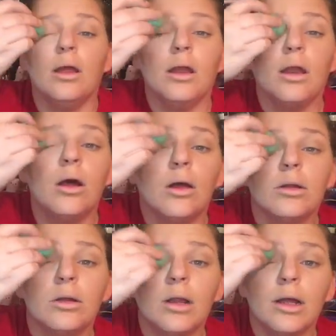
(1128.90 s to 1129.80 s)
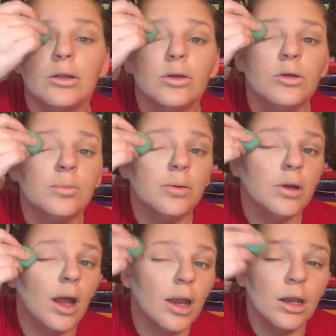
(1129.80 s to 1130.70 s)
And I also like to
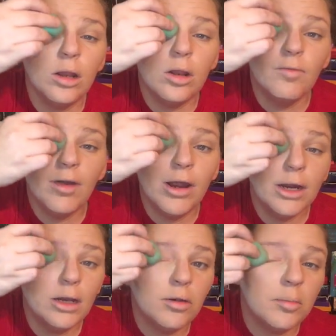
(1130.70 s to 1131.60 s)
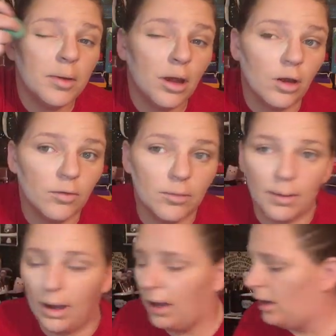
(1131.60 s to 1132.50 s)
put a very little bit over
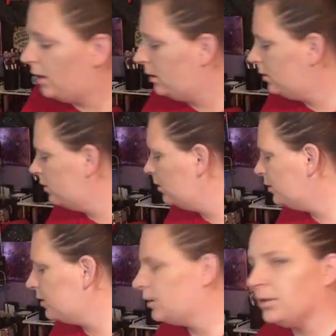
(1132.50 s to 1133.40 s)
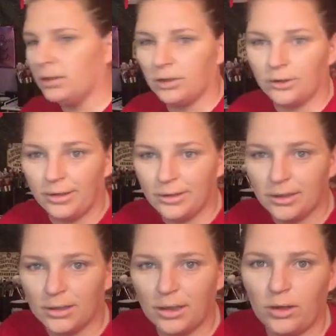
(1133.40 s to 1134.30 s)
my eye, just because it
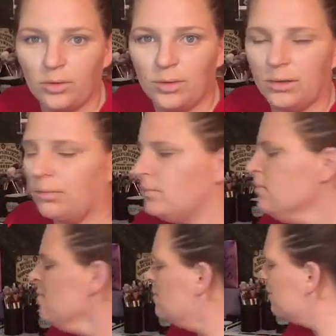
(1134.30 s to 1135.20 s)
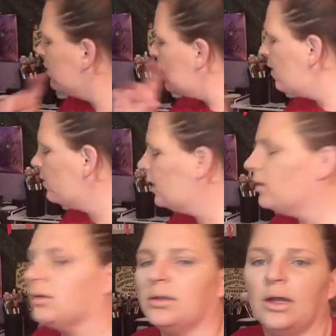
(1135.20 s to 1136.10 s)
creases a little bit. Now the
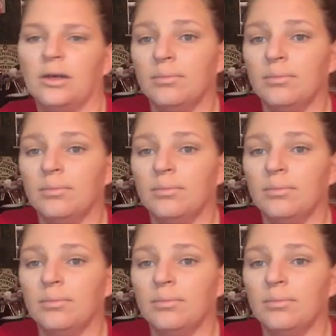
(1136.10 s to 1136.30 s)
other side.